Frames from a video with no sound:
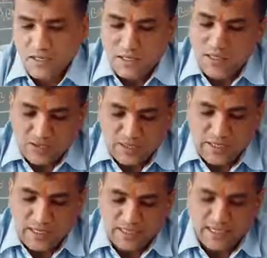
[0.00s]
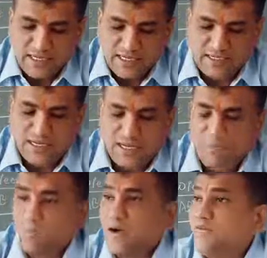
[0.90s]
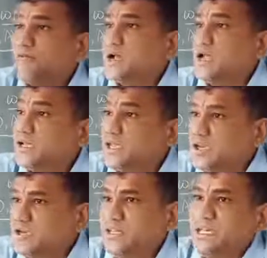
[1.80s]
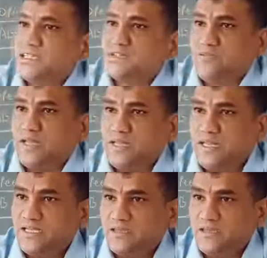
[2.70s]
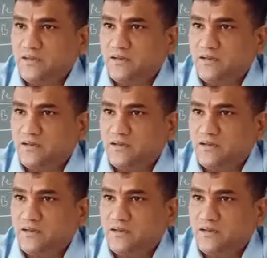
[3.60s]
So it is a type of continuous variation.